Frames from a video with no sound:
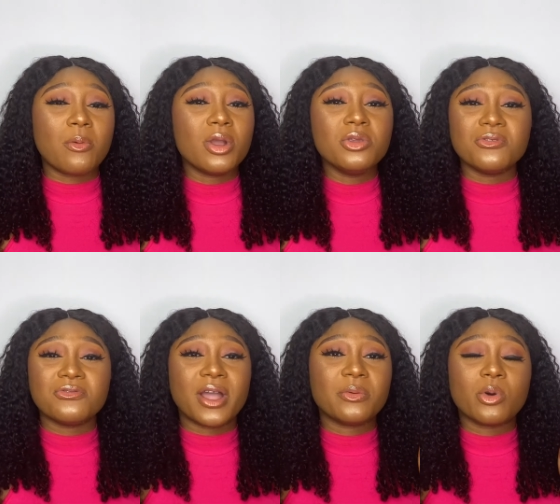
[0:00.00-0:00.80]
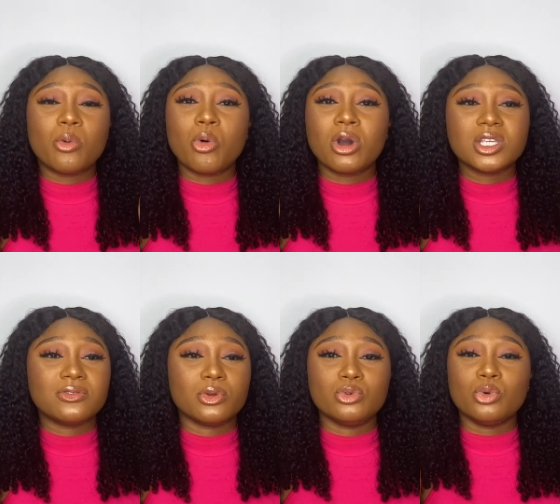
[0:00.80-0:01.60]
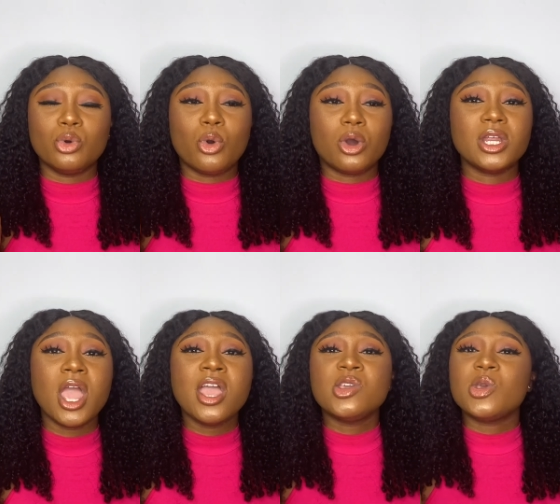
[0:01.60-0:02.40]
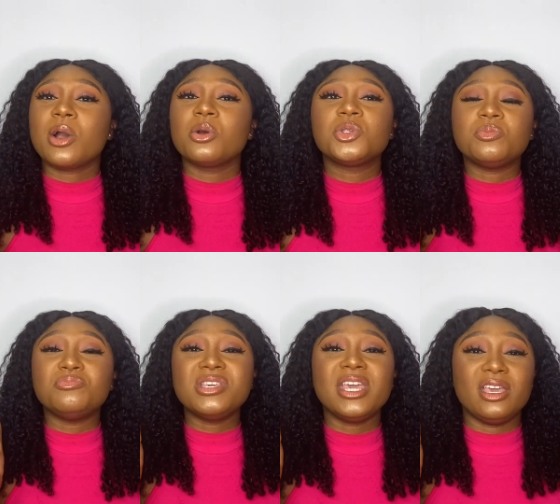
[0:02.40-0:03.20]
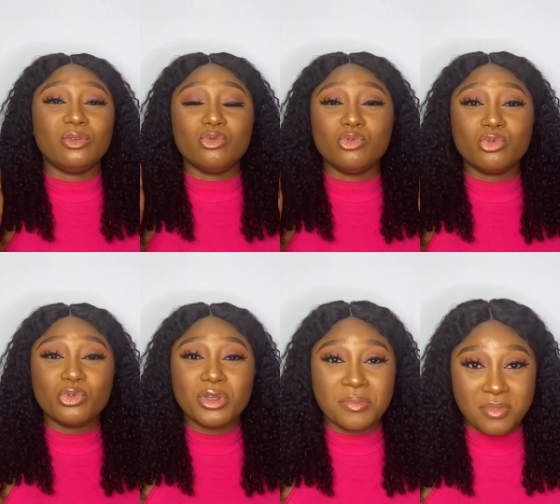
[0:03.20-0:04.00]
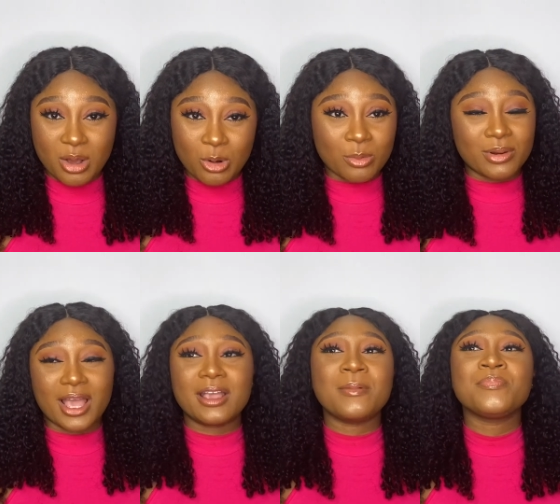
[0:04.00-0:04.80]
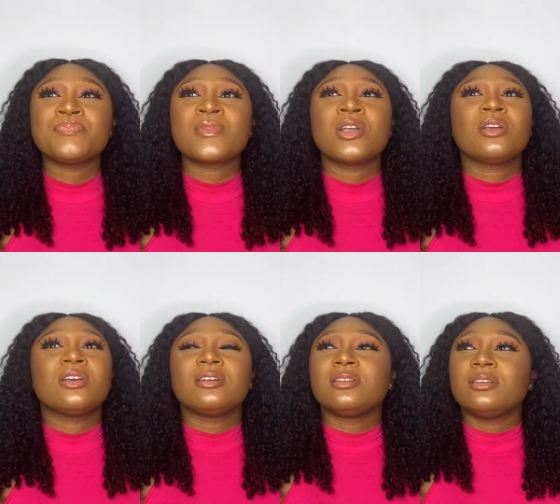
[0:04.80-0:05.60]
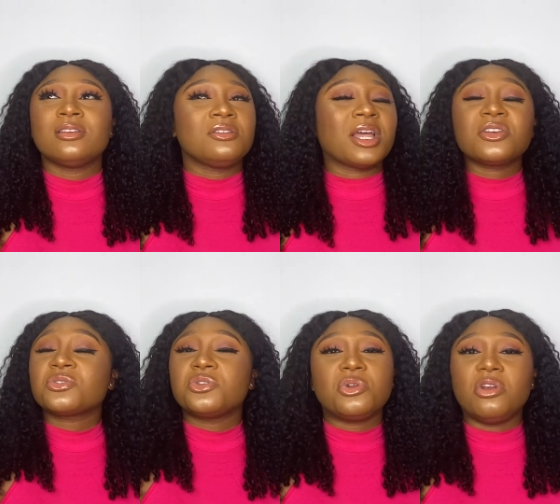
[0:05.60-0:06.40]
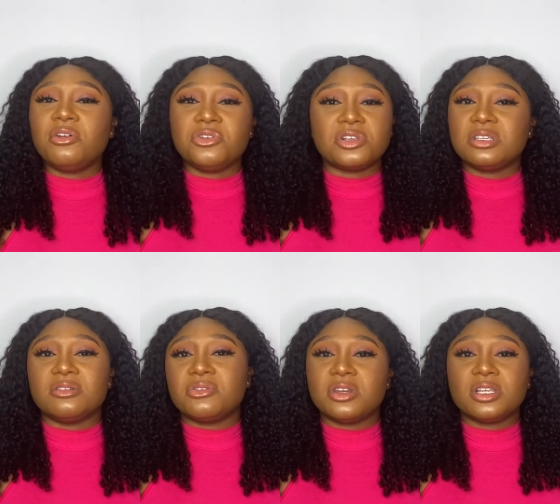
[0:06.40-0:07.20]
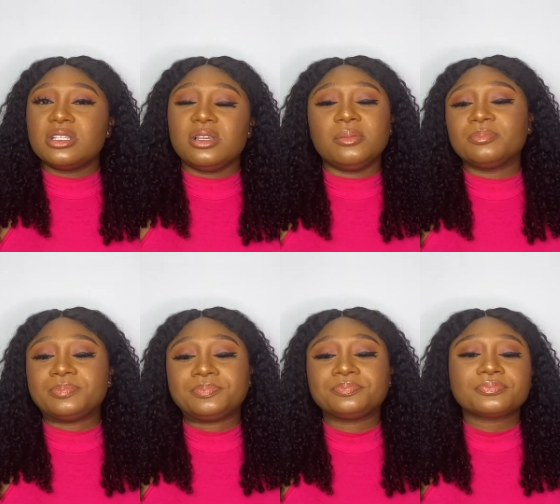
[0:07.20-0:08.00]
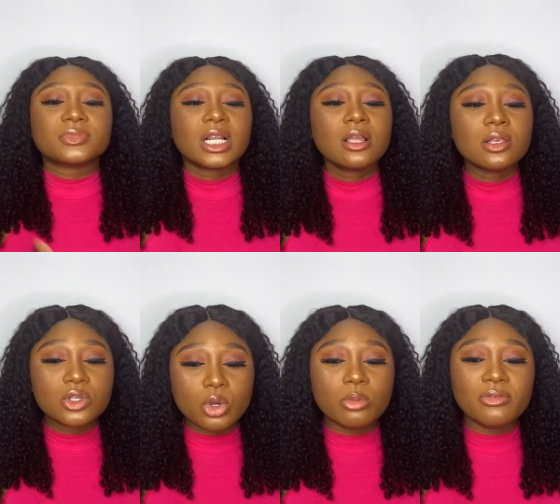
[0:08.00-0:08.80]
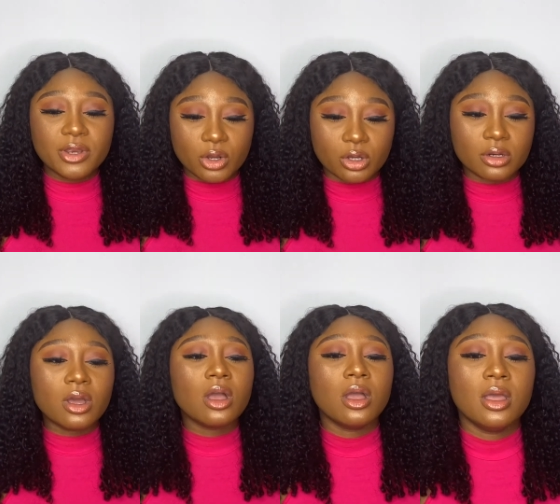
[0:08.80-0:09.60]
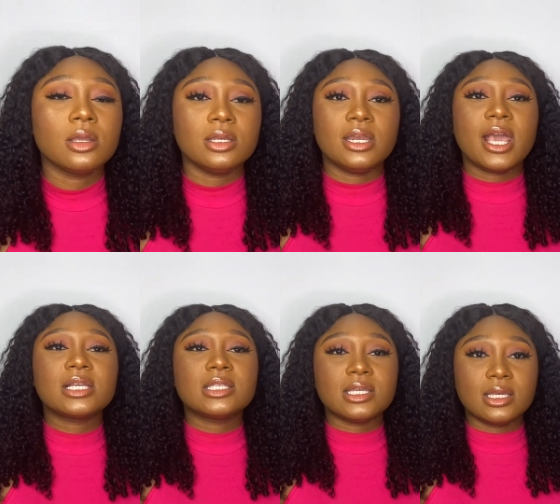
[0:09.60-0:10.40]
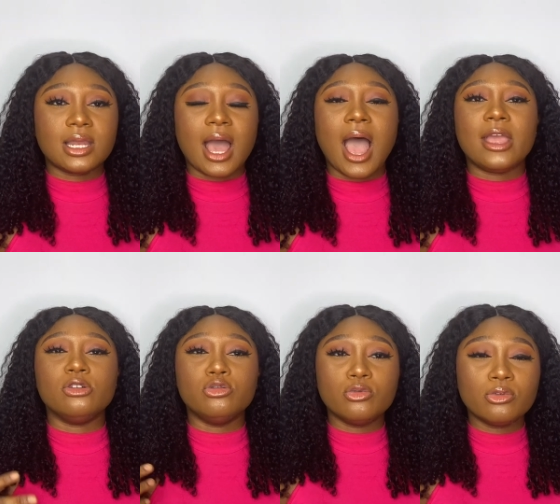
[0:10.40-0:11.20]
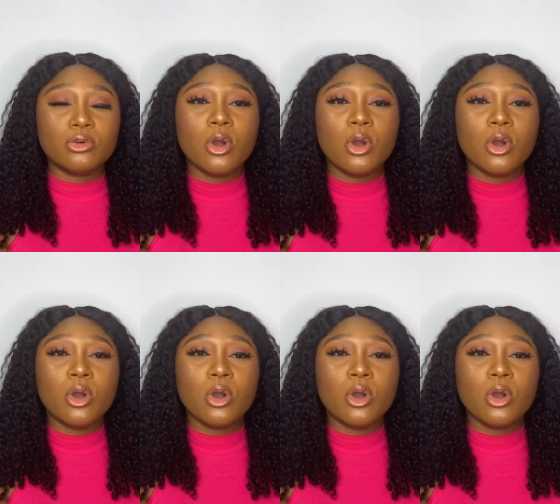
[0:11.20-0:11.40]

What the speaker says: and when you find what works for you, God, you are going to be a guru in makeup. Like, you're just going to love yourself, honestly. So moving on, the next thing that I do